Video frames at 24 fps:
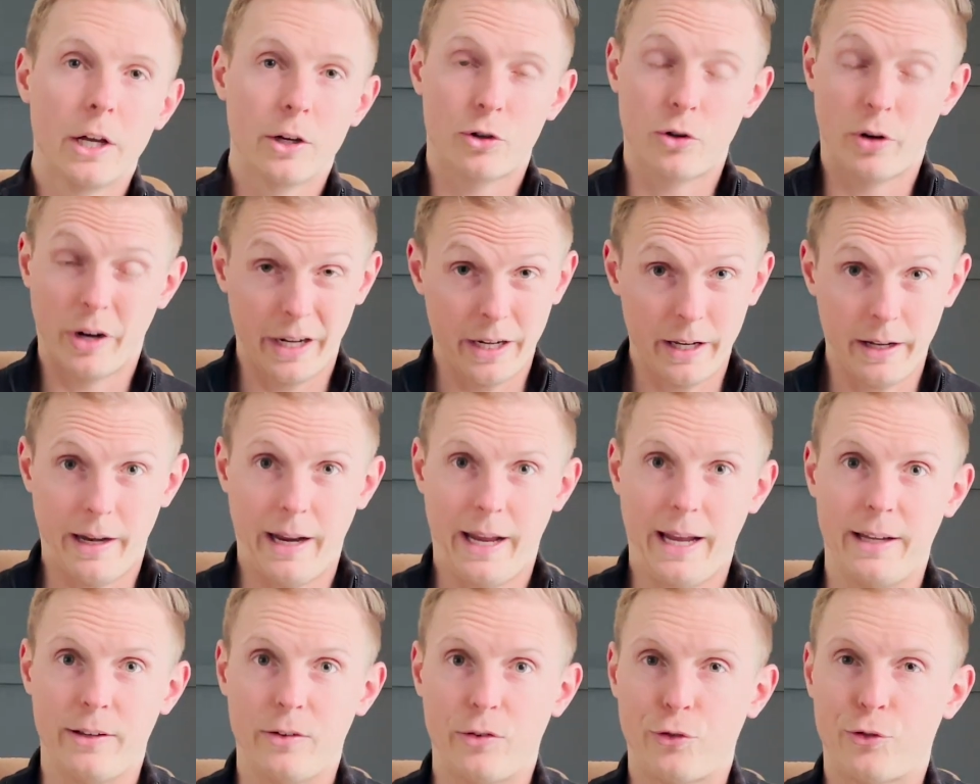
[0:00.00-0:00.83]
created
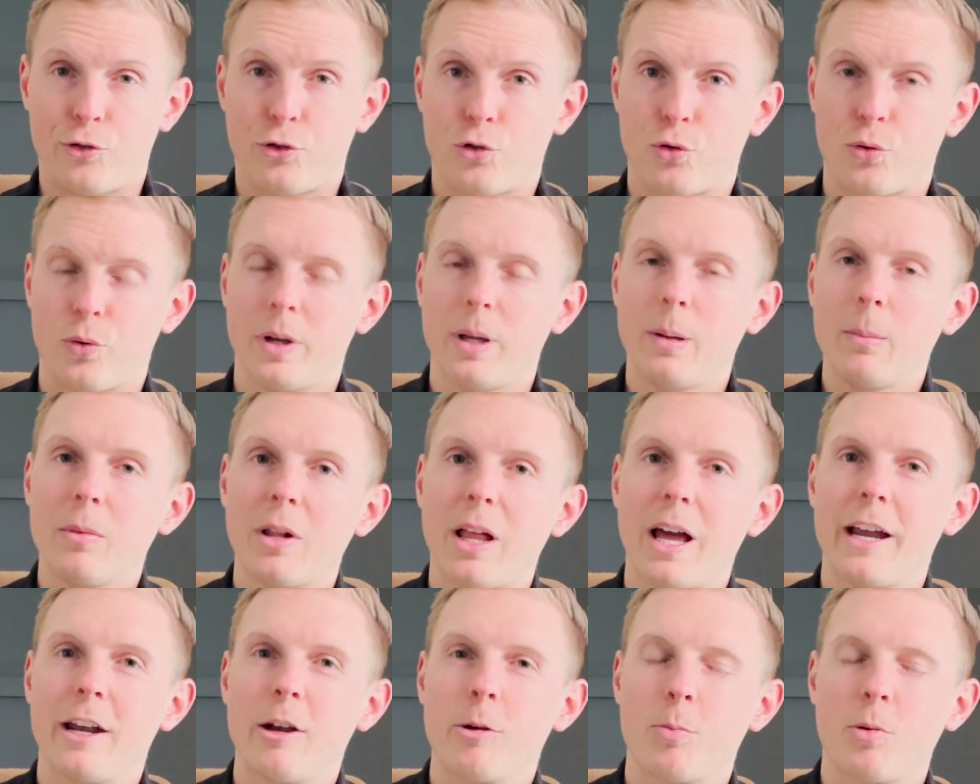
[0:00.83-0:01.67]
a
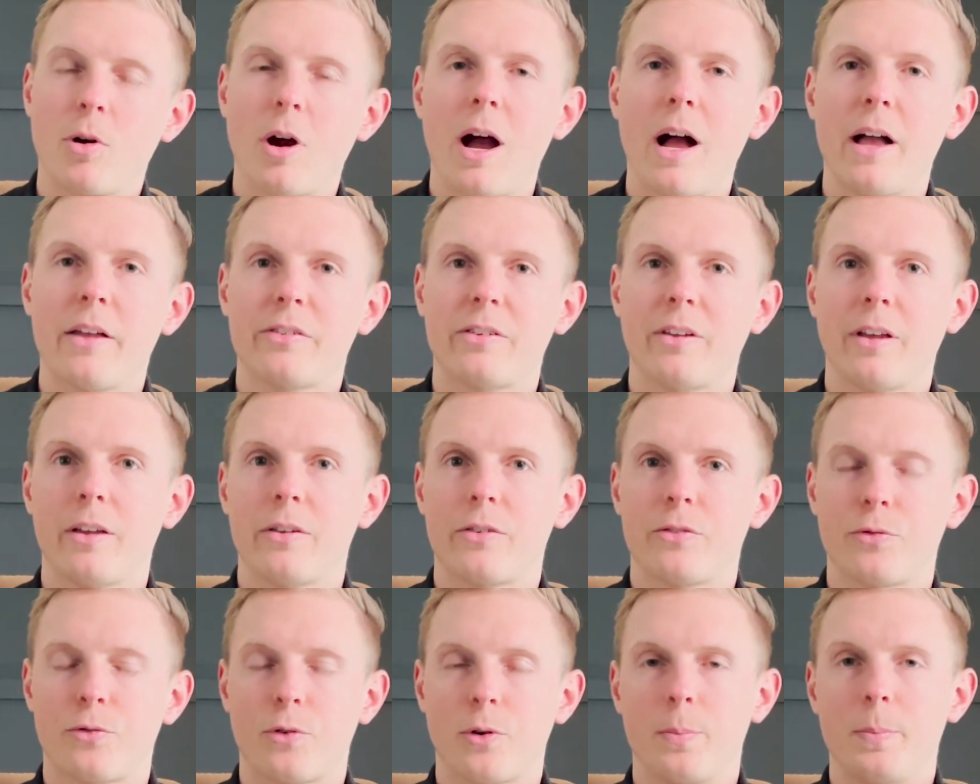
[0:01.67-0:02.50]
streamlined
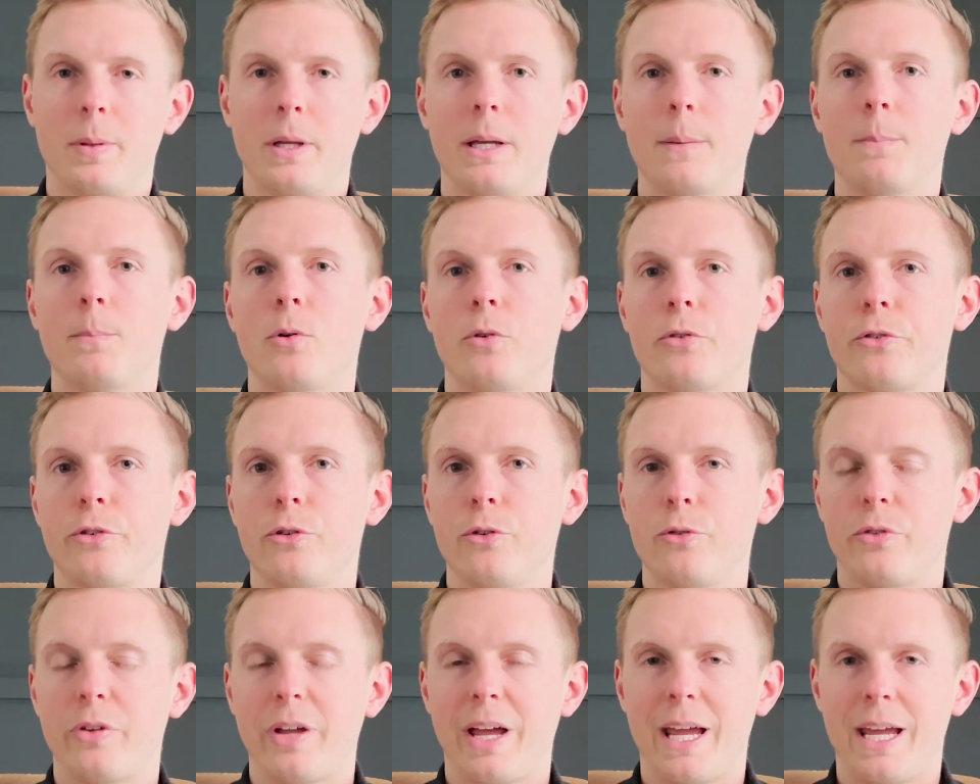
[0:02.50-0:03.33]
process for people
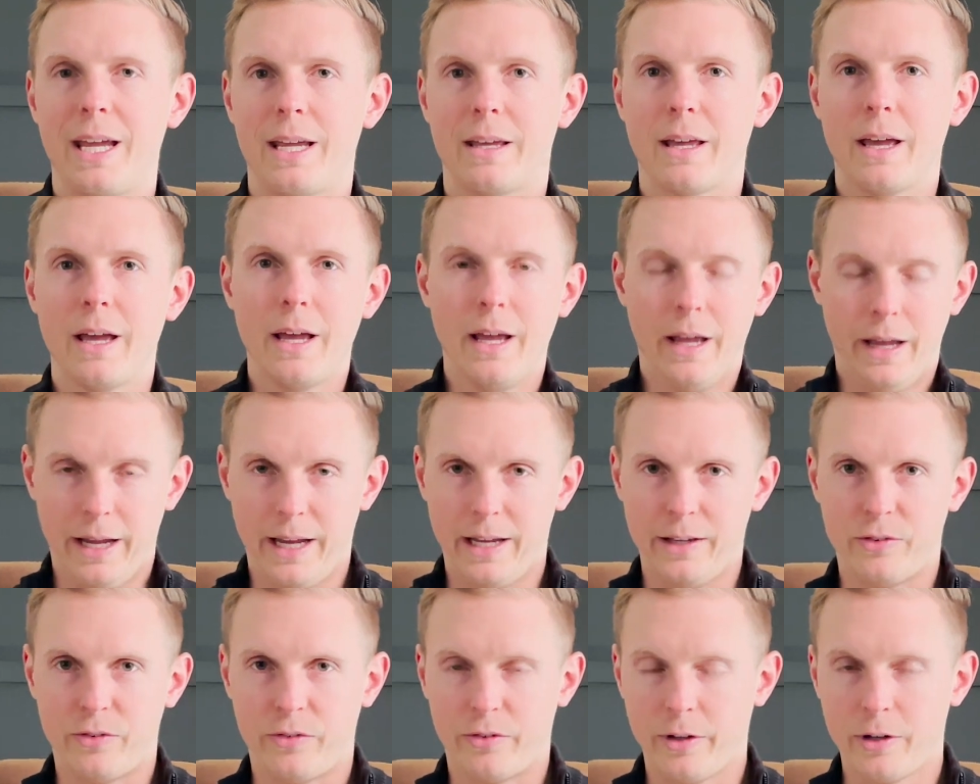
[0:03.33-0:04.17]
to take
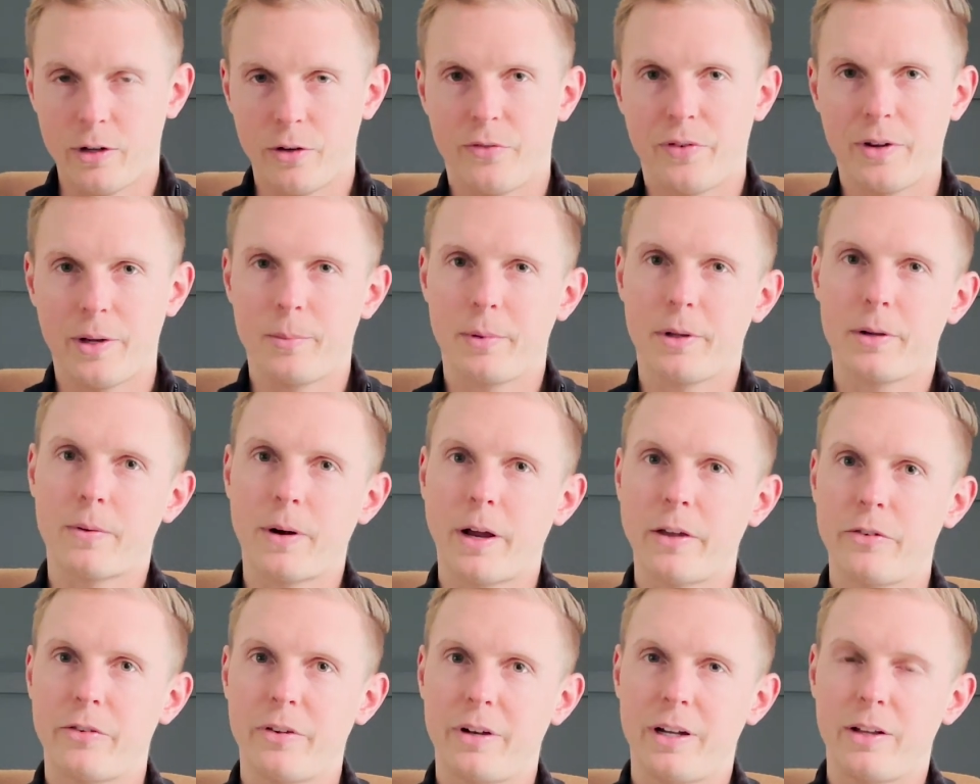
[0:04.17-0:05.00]
a single family
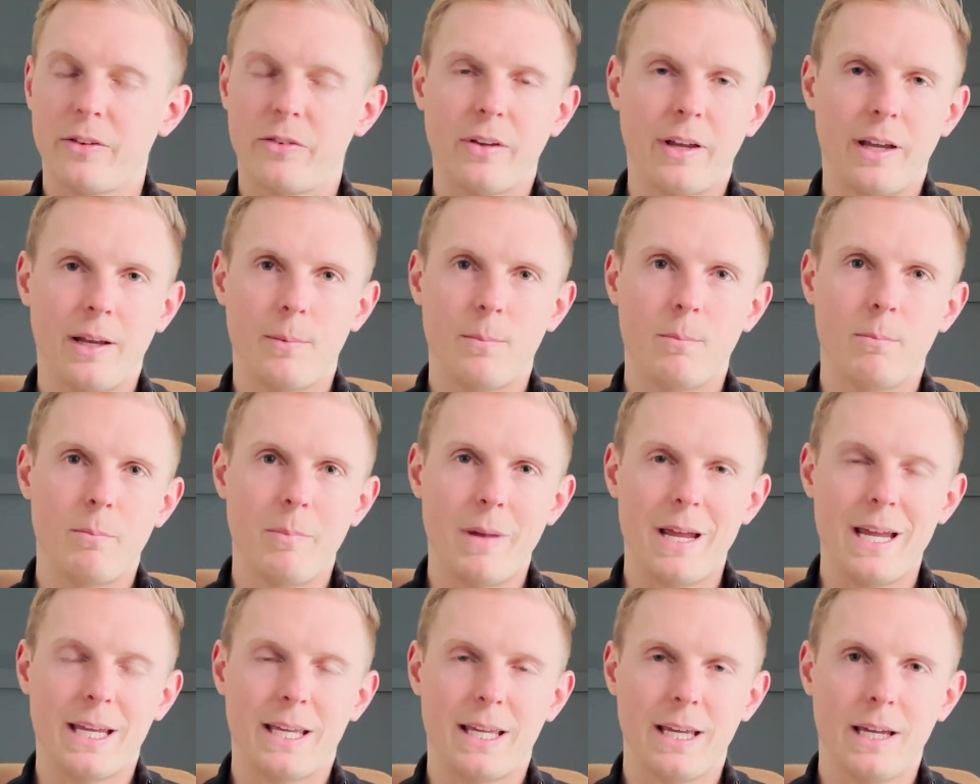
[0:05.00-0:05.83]
residence and
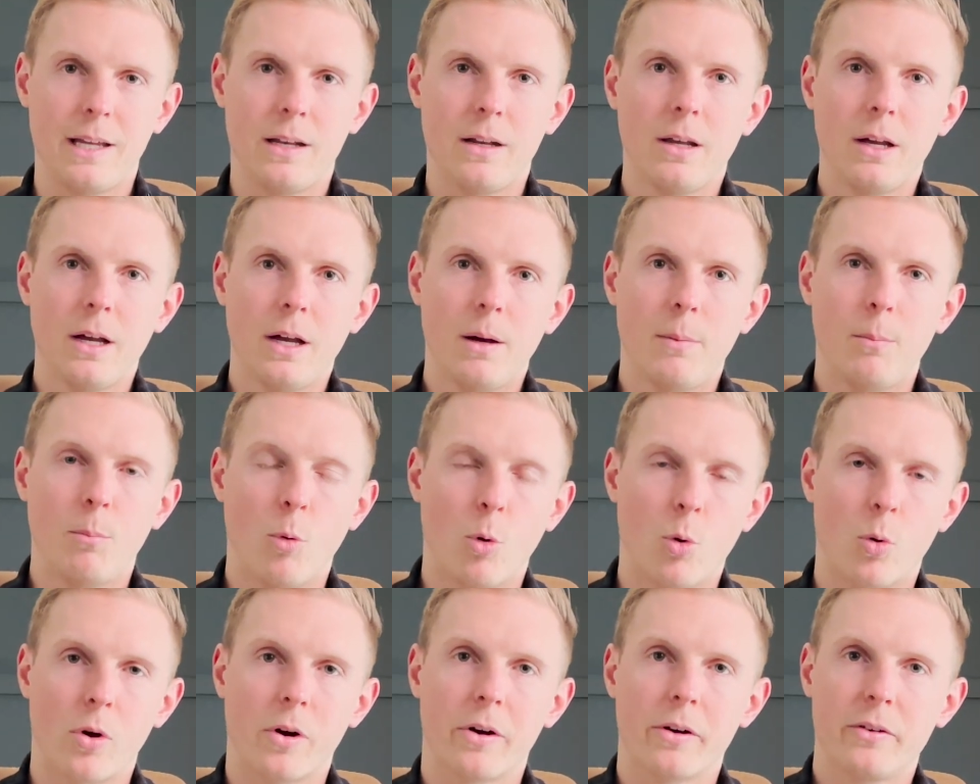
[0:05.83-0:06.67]
make it
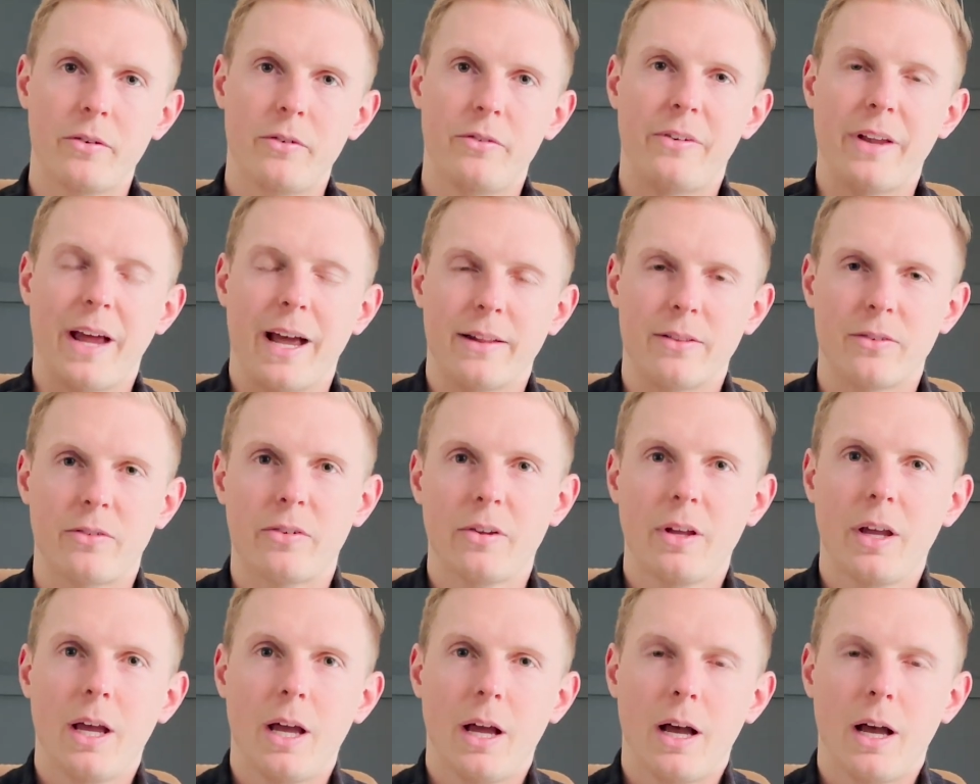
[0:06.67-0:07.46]
more dense.